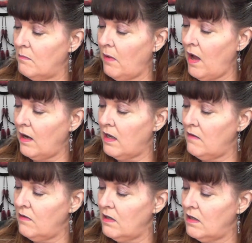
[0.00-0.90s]
But
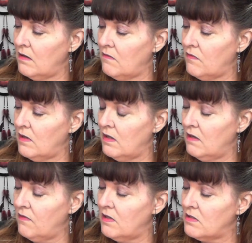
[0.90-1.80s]
even
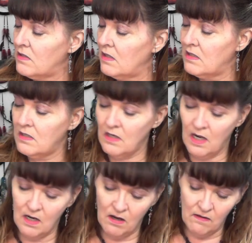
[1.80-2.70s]
if it is this
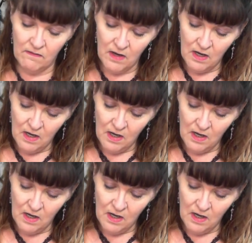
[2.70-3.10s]
state of